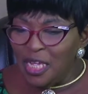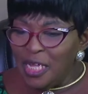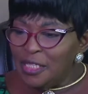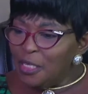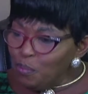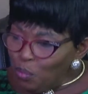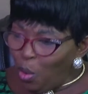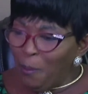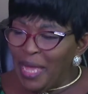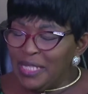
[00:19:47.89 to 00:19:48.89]
the
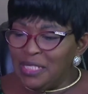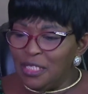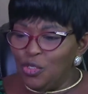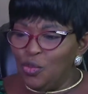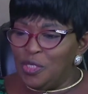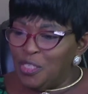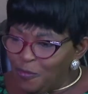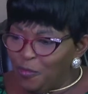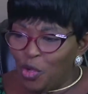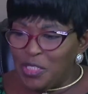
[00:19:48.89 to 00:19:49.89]
moment you
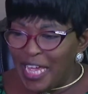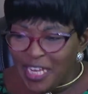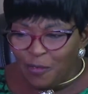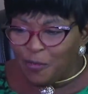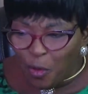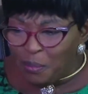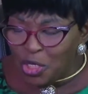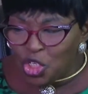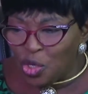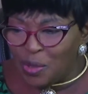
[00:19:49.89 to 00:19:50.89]
divulge any
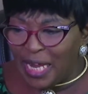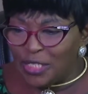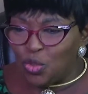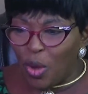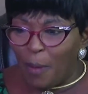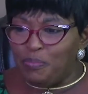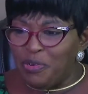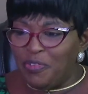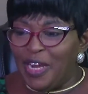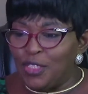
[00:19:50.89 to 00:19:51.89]
information that you are
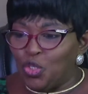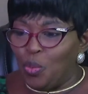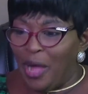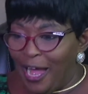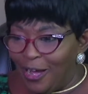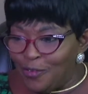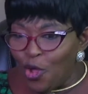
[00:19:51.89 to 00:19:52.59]
privileged to have,